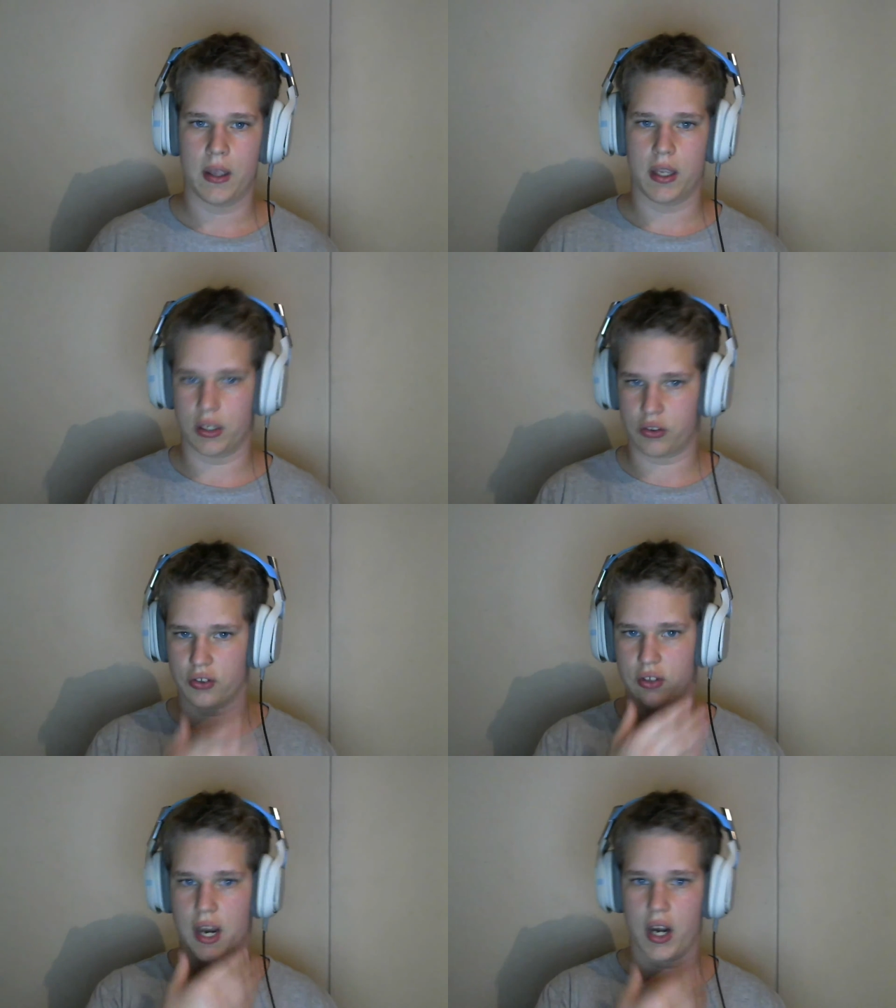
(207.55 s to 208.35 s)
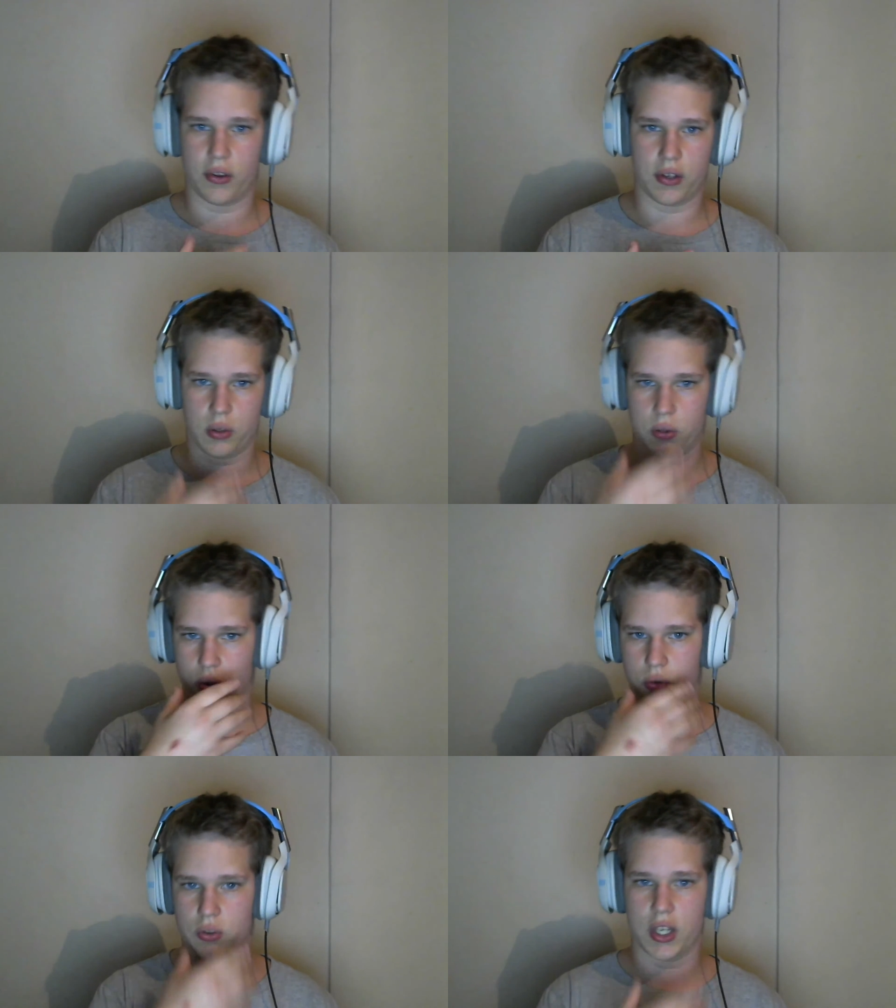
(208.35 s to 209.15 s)
It's just air that you
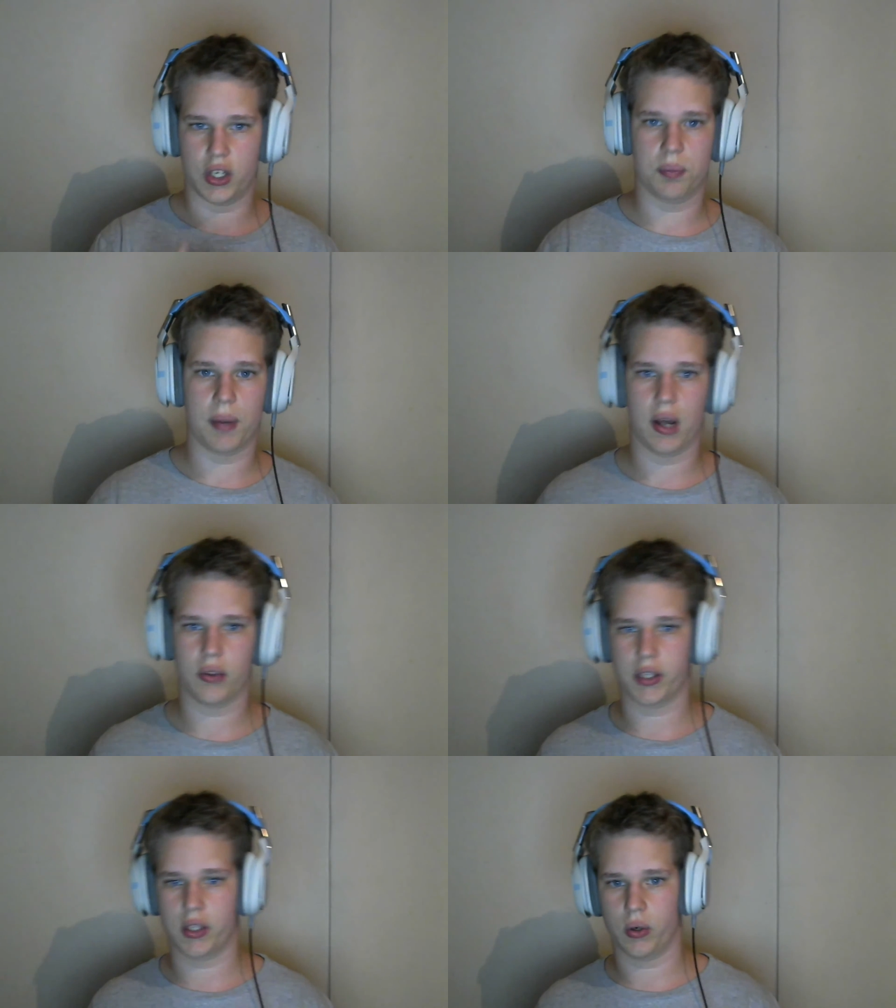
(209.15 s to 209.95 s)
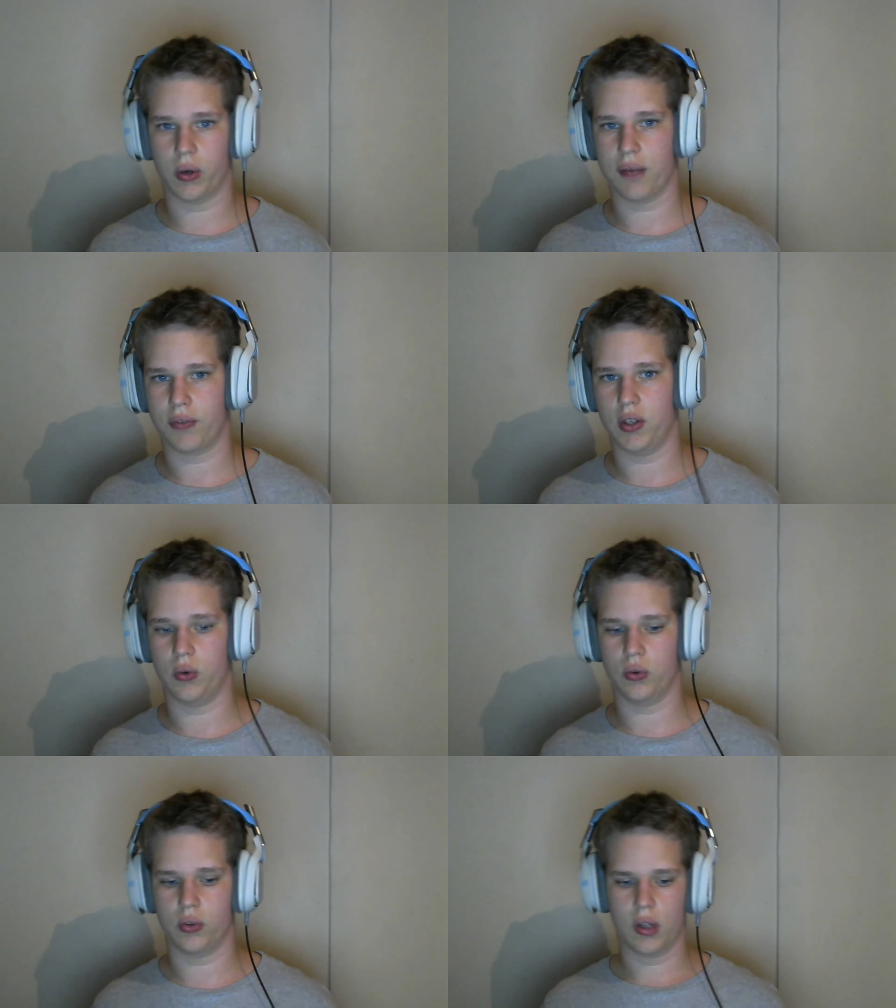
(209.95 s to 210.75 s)
use in your mouth. Like you don't have to
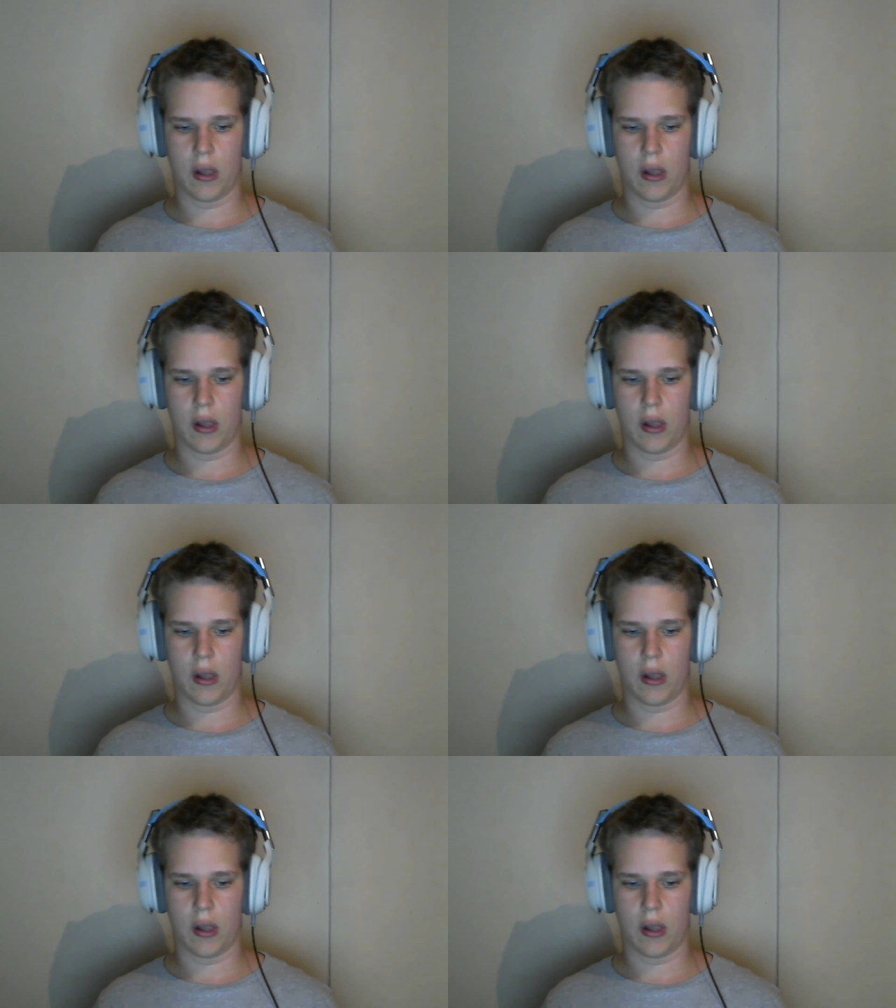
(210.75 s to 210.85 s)
use.